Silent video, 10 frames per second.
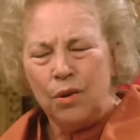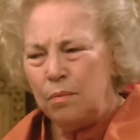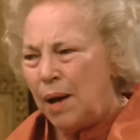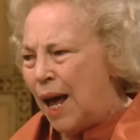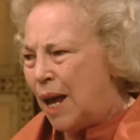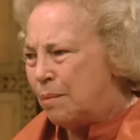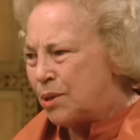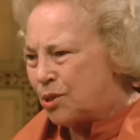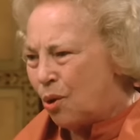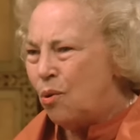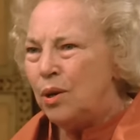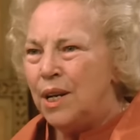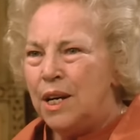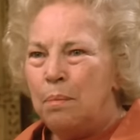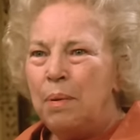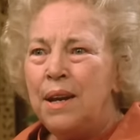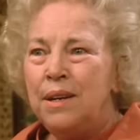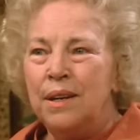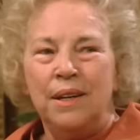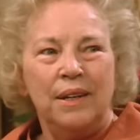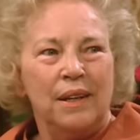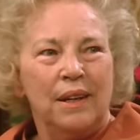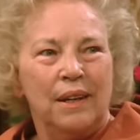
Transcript: whom I am totally dependent